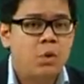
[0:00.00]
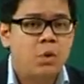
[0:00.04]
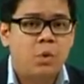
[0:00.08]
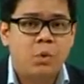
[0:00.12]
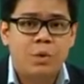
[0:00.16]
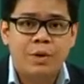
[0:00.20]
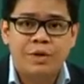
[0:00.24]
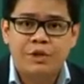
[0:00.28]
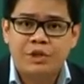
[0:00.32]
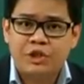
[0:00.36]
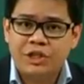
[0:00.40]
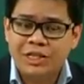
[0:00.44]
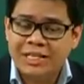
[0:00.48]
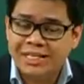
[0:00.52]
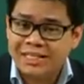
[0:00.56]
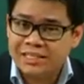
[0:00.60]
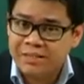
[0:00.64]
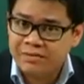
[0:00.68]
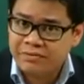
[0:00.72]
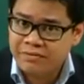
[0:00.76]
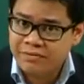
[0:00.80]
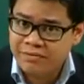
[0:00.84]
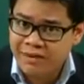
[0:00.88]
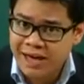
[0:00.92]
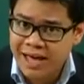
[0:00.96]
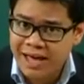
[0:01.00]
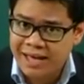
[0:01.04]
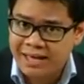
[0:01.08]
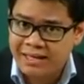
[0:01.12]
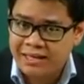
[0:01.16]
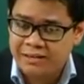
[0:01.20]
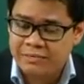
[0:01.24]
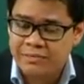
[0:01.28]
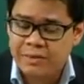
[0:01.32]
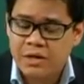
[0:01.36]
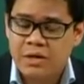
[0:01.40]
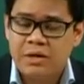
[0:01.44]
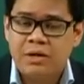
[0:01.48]
which is
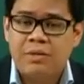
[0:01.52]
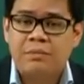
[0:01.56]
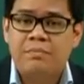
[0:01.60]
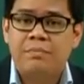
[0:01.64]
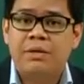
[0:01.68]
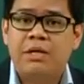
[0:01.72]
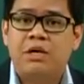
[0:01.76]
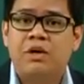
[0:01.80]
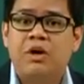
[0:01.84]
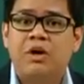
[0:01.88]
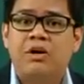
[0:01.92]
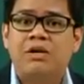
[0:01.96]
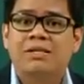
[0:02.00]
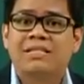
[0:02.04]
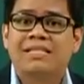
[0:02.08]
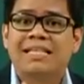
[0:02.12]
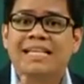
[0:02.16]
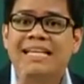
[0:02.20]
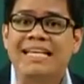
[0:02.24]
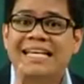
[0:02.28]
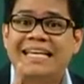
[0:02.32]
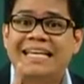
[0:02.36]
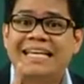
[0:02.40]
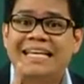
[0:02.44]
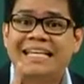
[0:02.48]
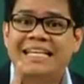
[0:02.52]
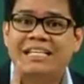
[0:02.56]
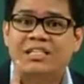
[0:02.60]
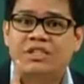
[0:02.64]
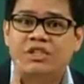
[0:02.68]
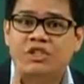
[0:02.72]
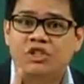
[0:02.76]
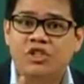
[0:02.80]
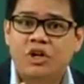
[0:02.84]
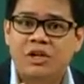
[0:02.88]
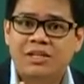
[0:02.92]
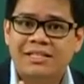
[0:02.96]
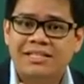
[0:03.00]
fine because it is
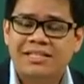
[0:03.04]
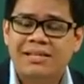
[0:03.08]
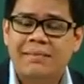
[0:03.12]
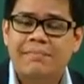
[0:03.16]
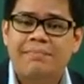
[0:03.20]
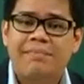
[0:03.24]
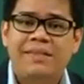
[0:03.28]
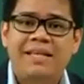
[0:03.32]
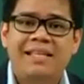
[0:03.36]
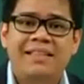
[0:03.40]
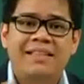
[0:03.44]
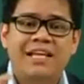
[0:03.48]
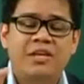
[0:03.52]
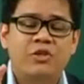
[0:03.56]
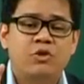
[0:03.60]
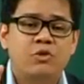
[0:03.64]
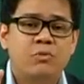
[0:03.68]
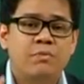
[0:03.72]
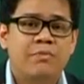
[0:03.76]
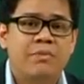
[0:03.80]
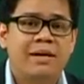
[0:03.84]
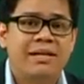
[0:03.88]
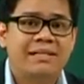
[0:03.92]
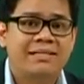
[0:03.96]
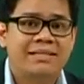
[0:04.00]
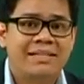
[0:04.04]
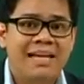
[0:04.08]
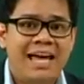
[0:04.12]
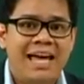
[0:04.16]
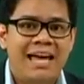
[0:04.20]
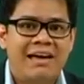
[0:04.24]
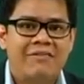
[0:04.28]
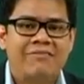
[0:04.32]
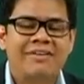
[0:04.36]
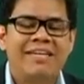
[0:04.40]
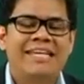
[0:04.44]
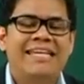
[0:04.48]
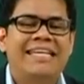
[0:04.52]
not something that you must
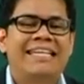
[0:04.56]
have.